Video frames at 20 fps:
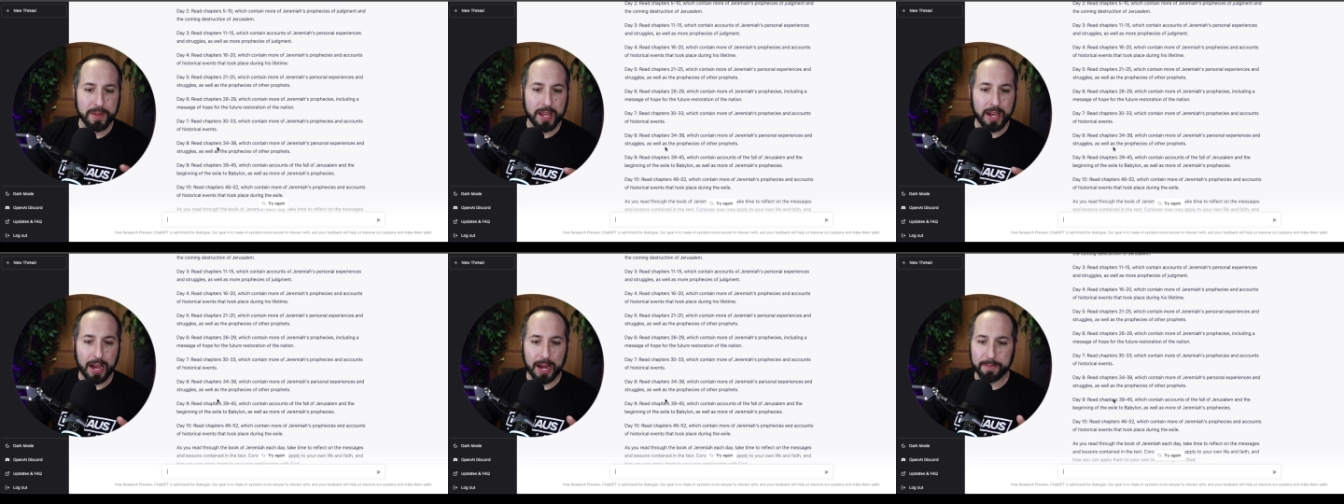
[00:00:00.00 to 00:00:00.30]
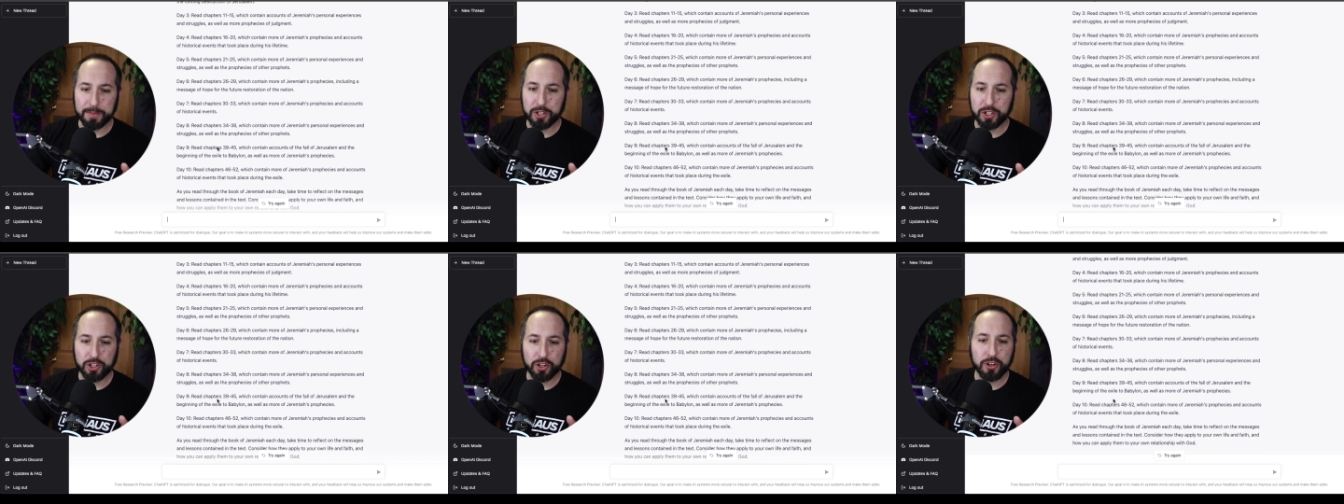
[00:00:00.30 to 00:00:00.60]
I'm
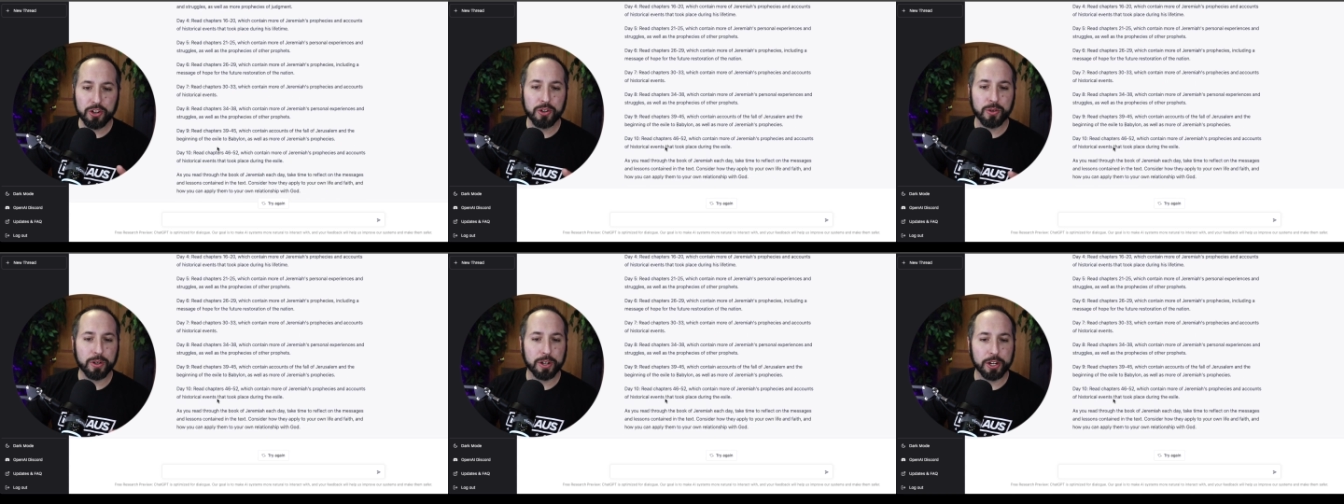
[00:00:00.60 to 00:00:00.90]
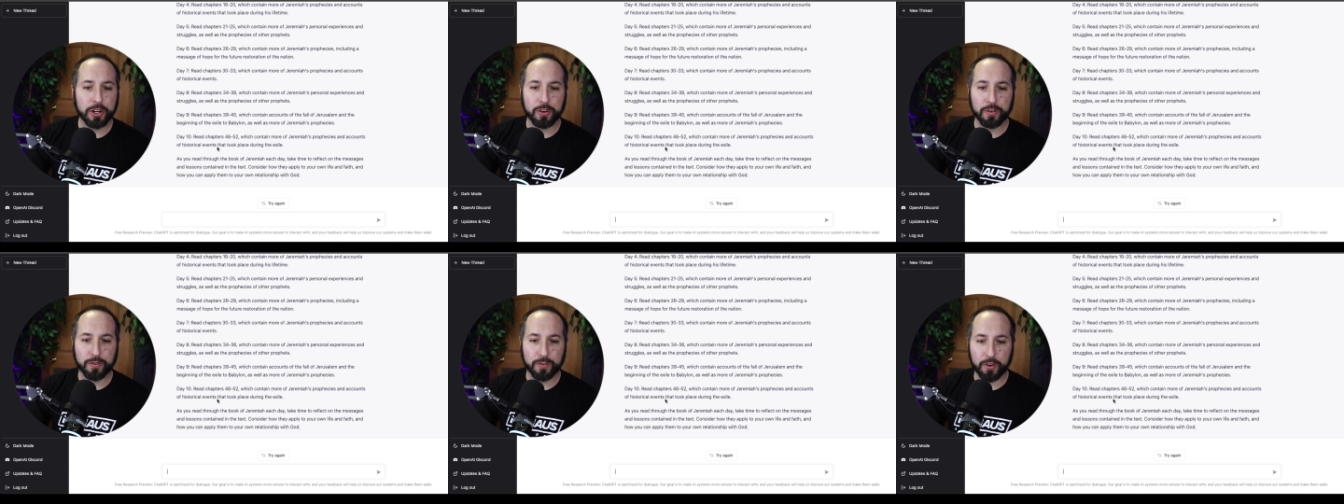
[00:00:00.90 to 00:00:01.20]
sure you could
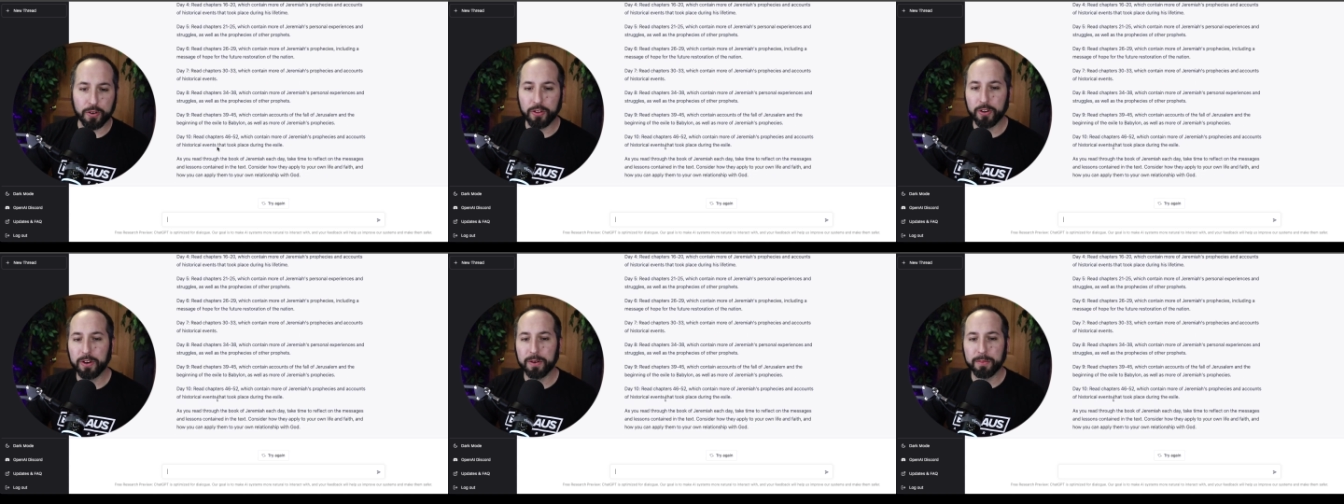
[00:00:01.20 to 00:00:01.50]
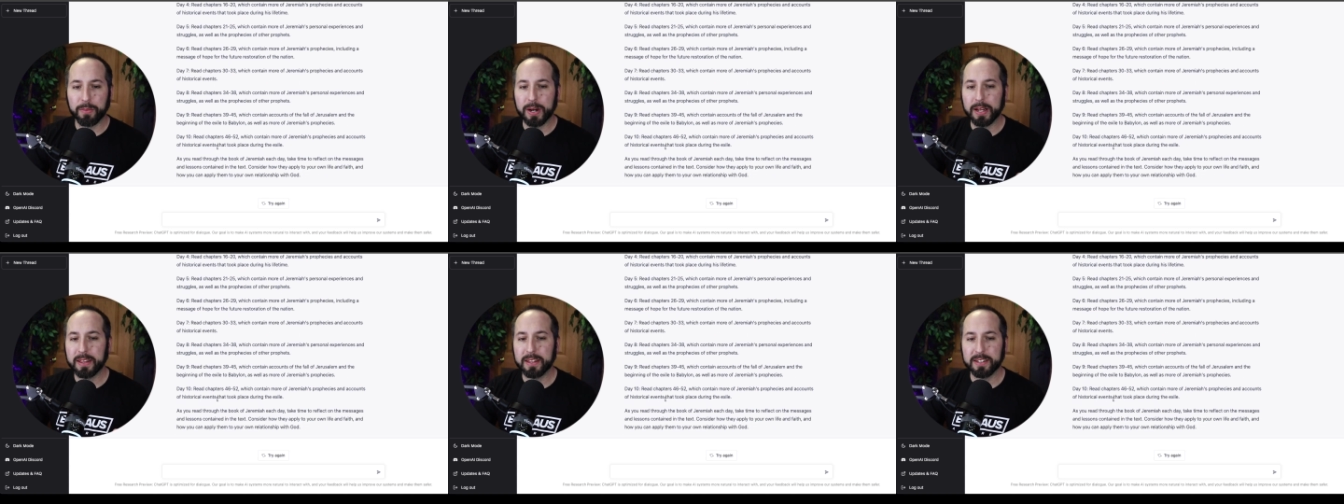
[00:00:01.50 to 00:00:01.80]
go further and
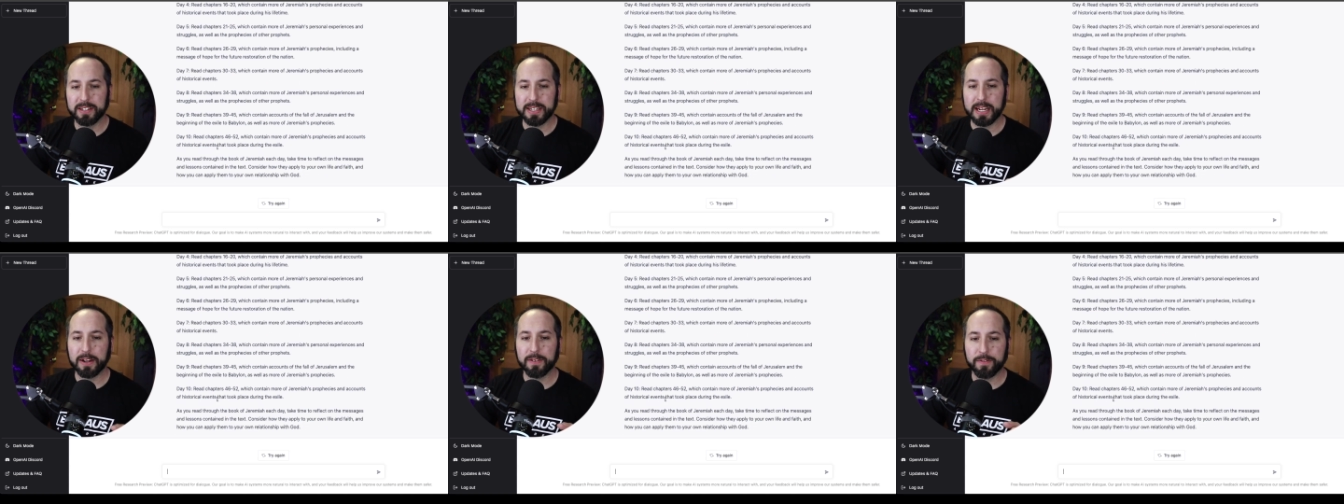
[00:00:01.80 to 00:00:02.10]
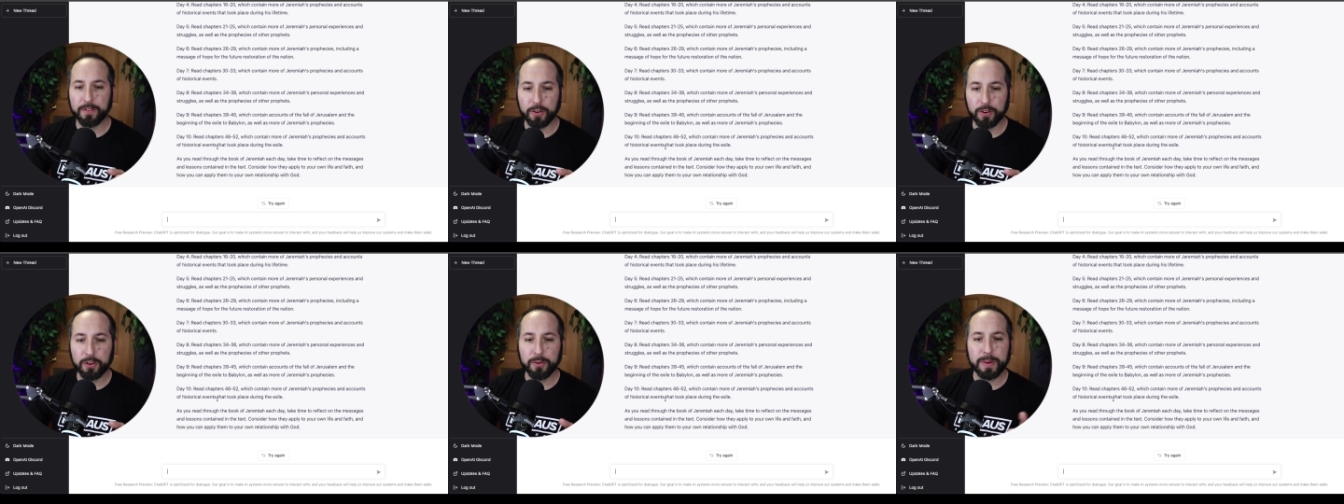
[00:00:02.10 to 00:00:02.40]
break this down
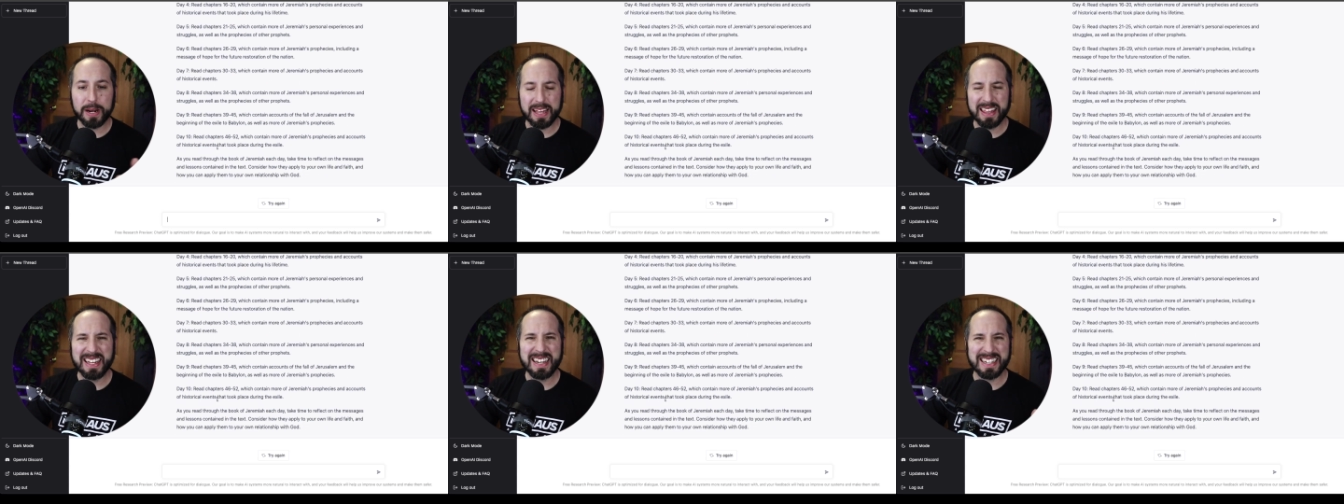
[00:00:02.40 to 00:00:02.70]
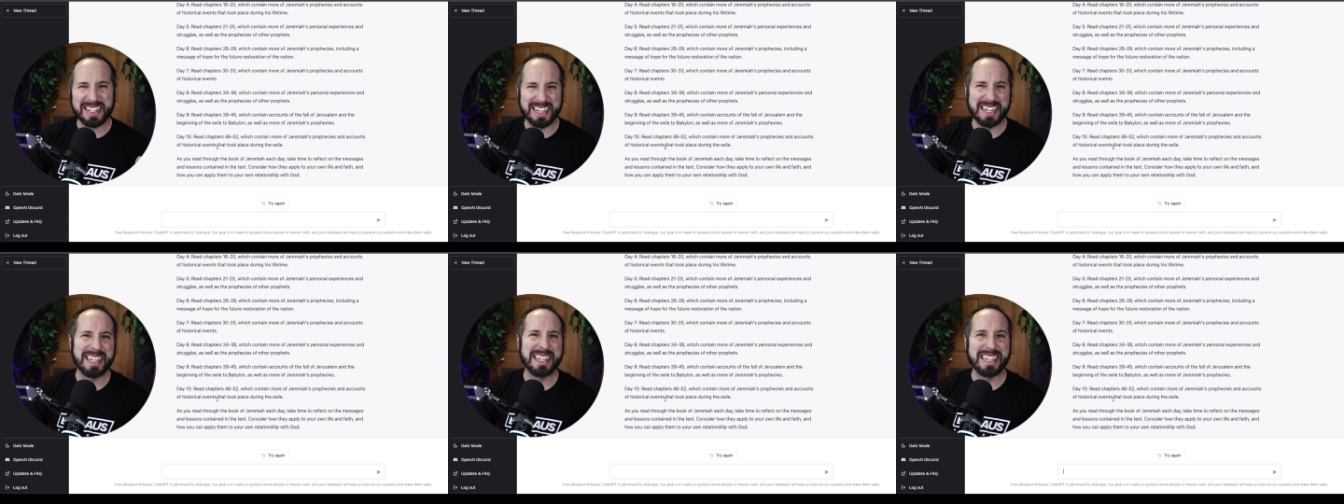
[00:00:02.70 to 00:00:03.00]
further, but I think
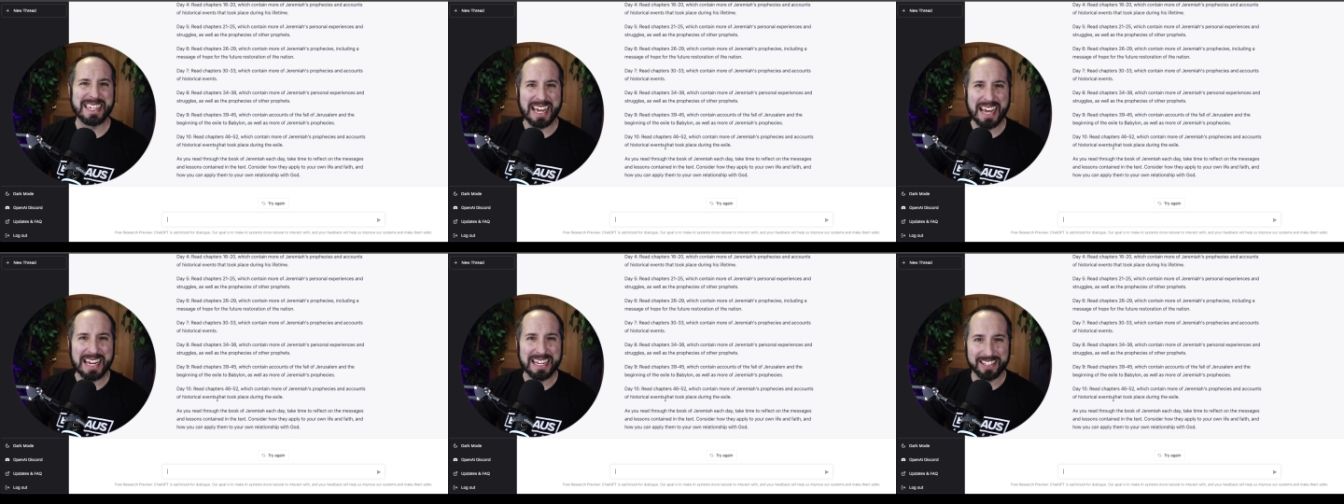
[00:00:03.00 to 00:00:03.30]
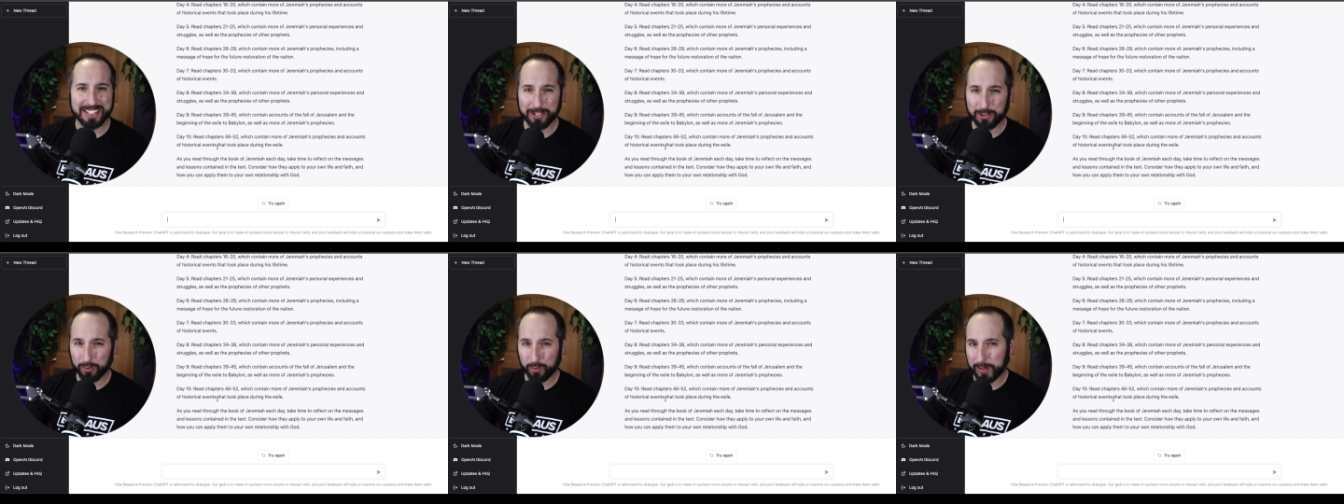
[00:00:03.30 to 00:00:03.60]
ten
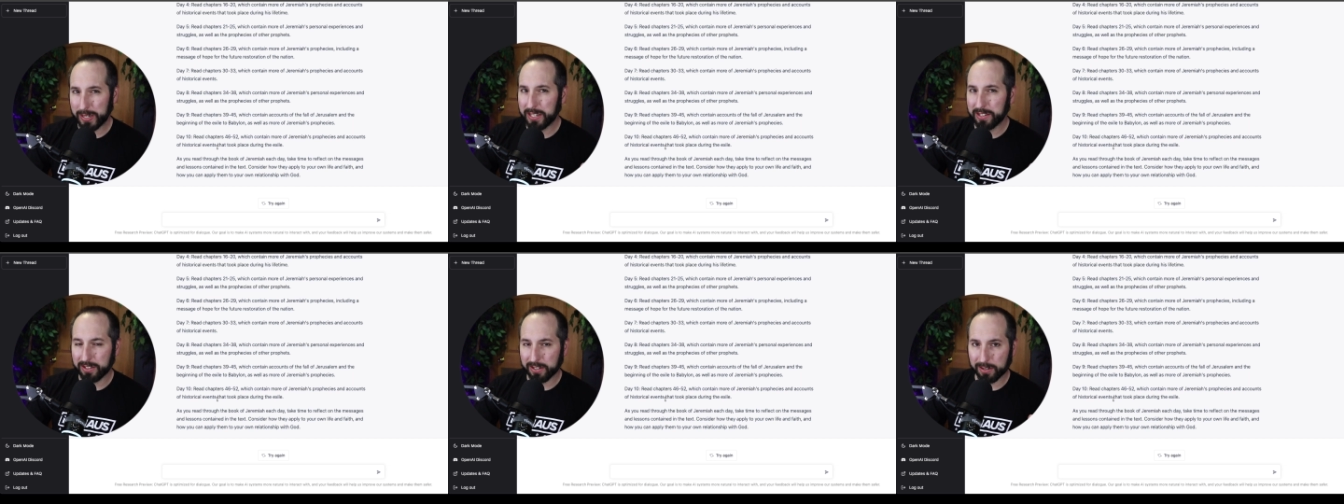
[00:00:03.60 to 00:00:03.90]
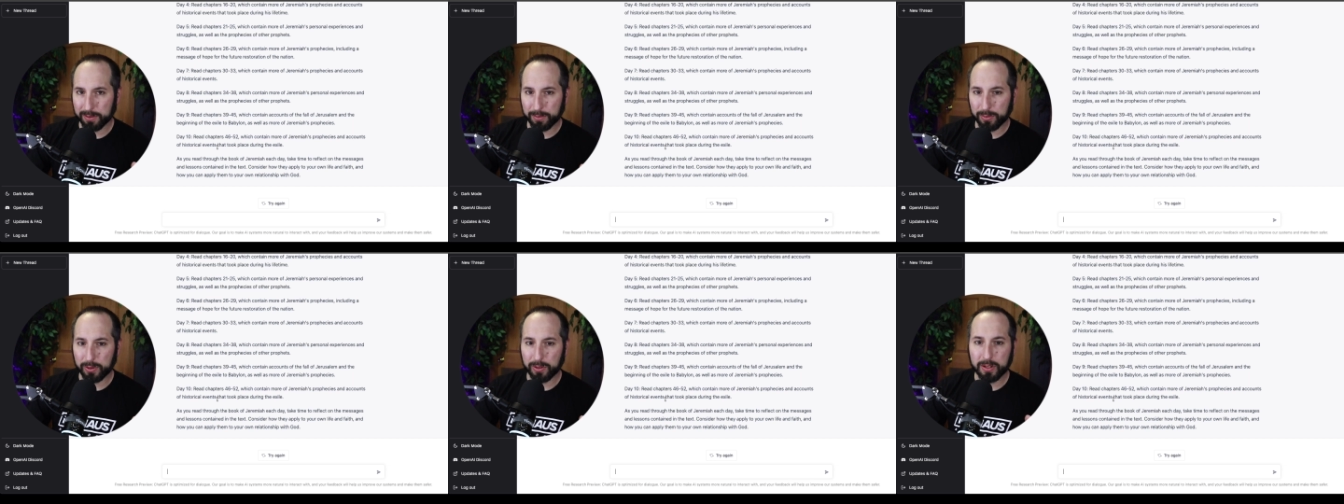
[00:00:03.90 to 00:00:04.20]
days is
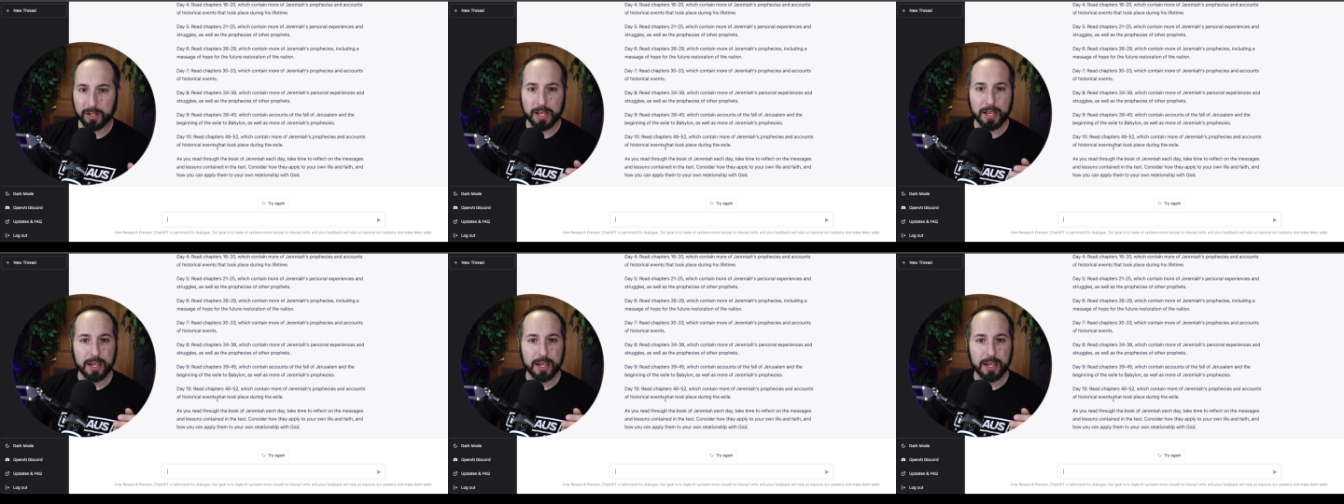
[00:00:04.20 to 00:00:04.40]
reasonable.